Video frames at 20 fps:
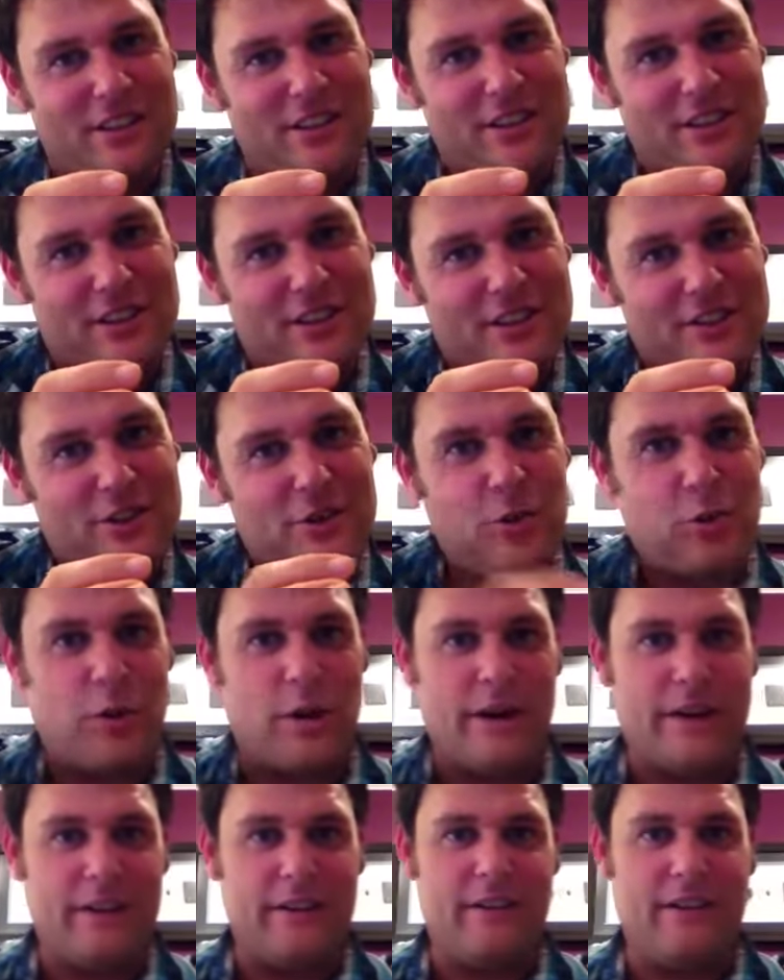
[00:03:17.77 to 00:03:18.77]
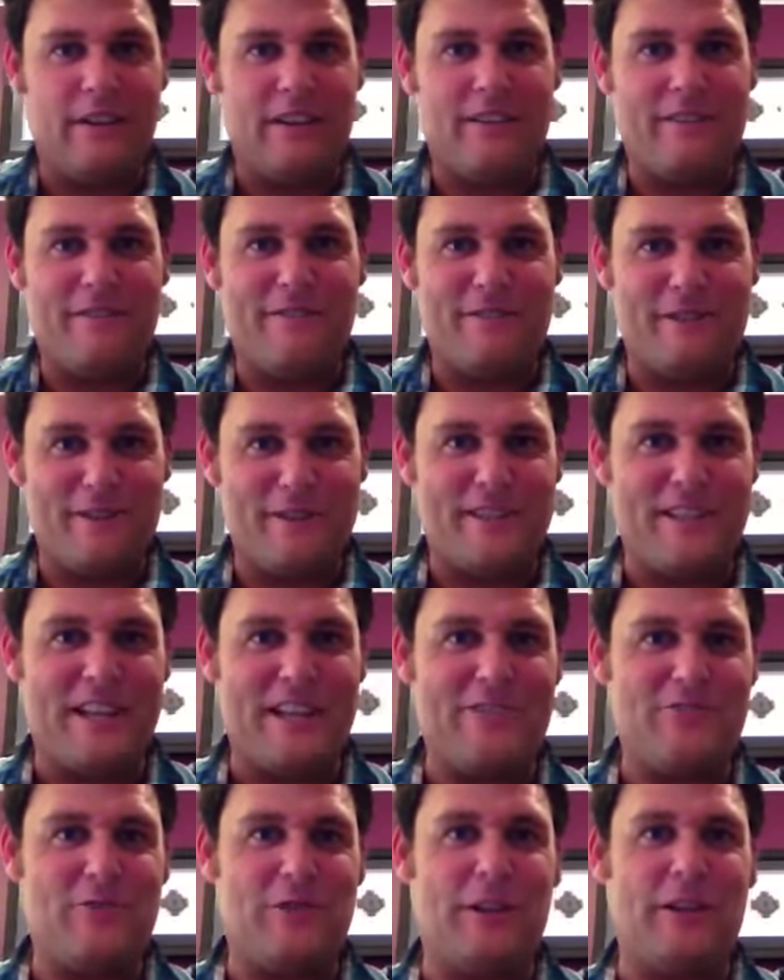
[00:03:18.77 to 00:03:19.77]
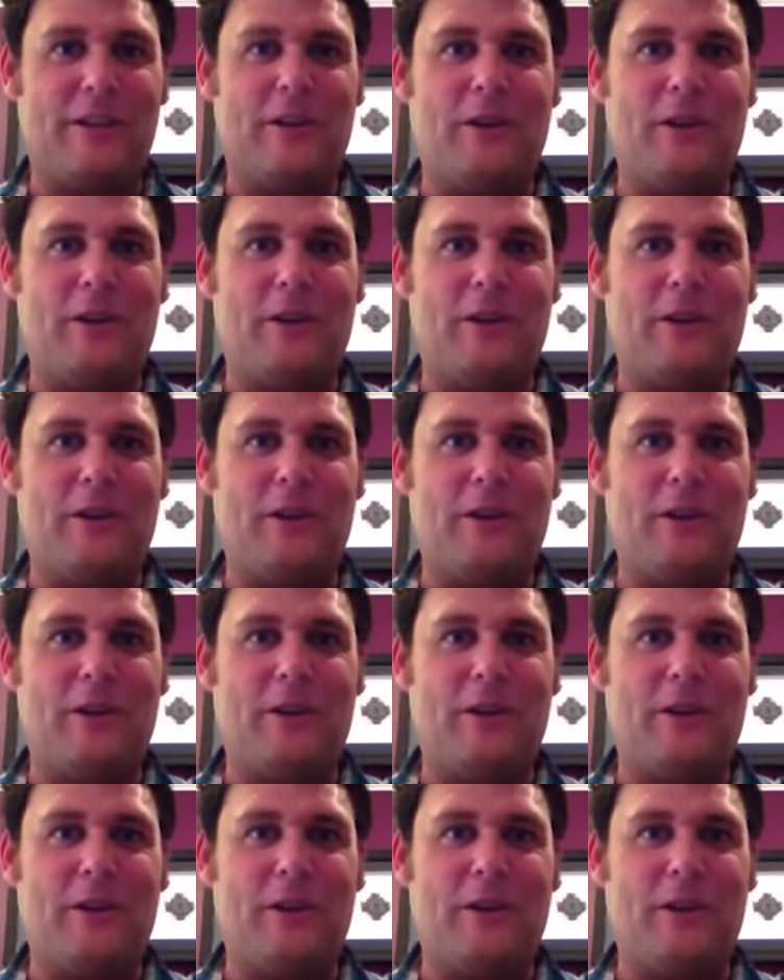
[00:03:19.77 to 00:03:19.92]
your 21st century